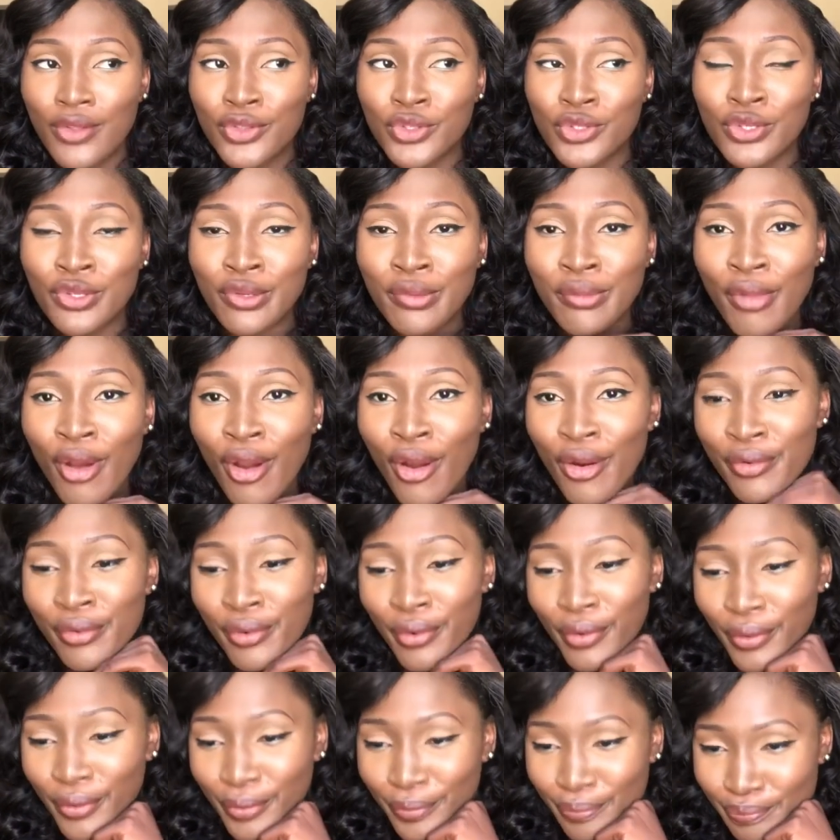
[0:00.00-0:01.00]

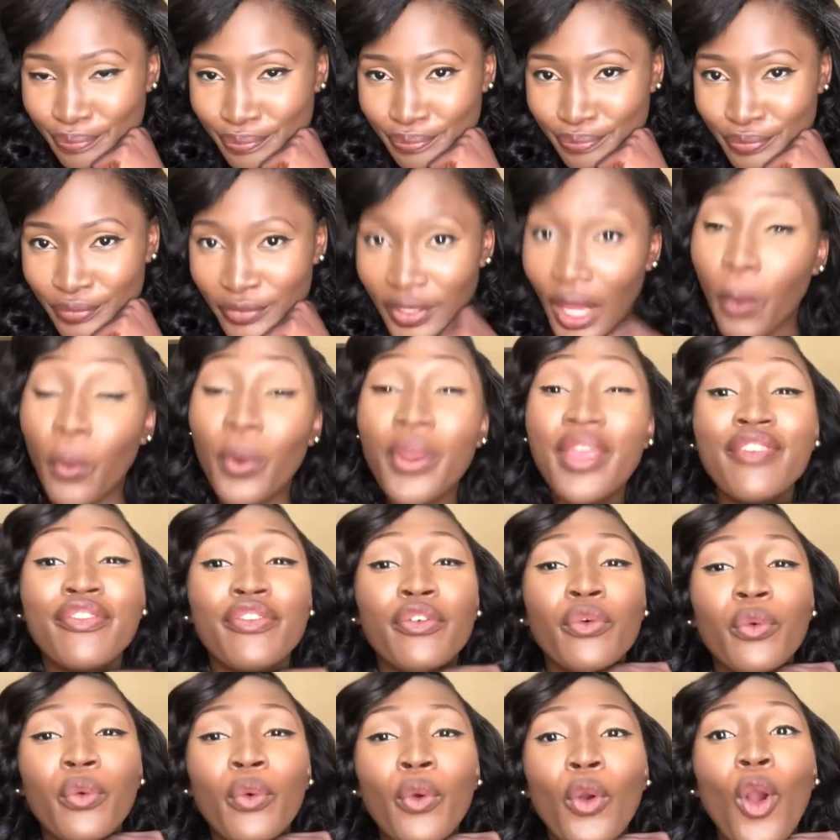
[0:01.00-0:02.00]
Tomorrow, they won't
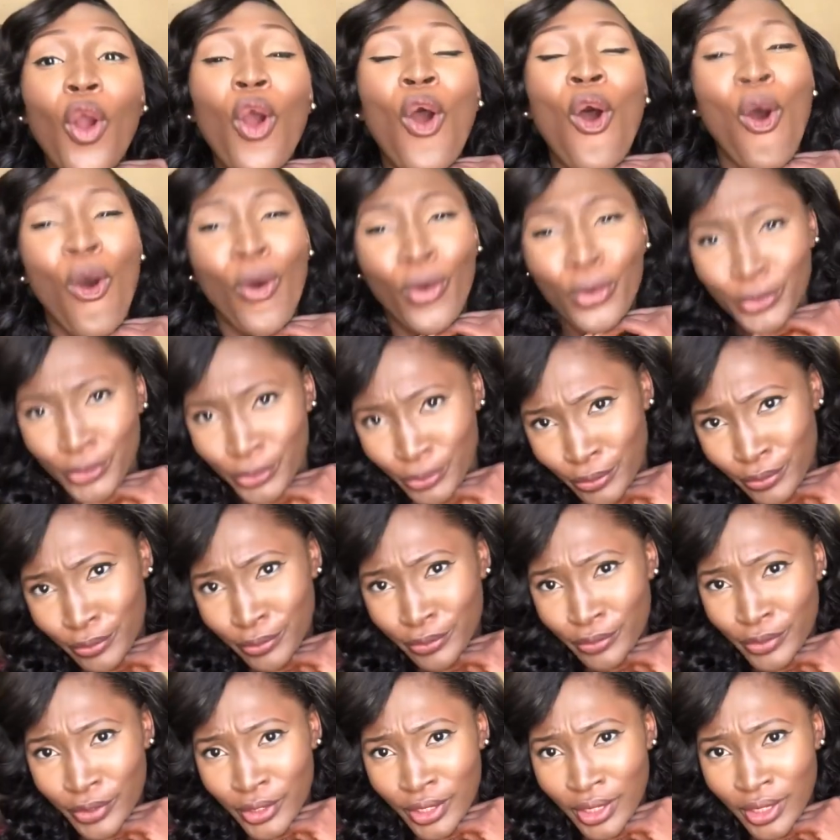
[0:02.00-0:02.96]
even call you.